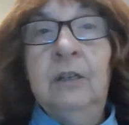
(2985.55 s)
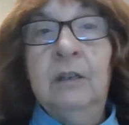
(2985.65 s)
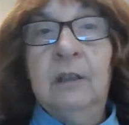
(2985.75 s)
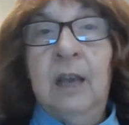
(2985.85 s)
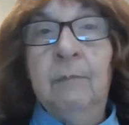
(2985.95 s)

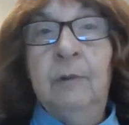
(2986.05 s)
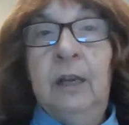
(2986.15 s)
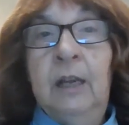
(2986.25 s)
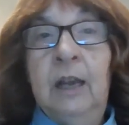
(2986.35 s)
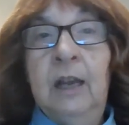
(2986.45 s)

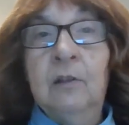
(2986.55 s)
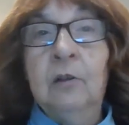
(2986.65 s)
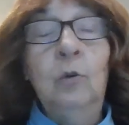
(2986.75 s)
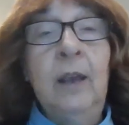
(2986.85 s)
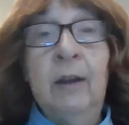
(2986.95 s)
disabling as
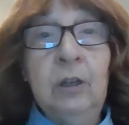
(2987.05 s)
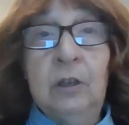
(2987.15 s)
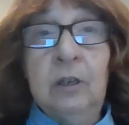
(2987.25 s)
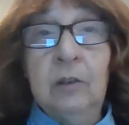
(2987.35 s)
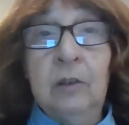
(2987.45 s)
Lou
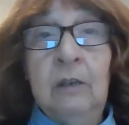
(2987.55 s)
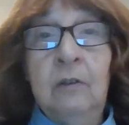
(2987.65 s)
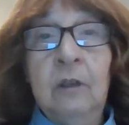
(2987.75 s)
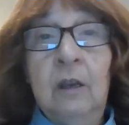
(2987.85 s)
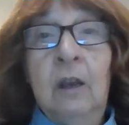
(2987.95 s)
Gehrig's disease,